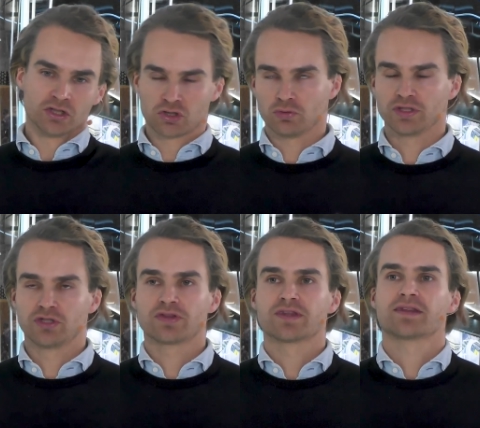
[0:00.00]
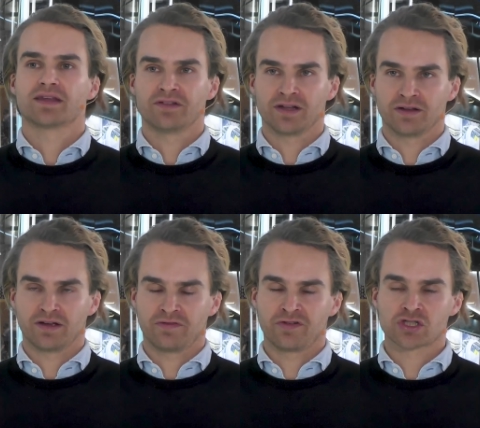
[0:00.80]
to reduce these
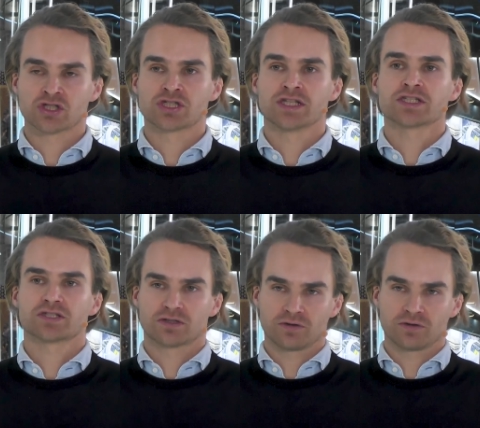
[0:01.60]
inefficiencies, to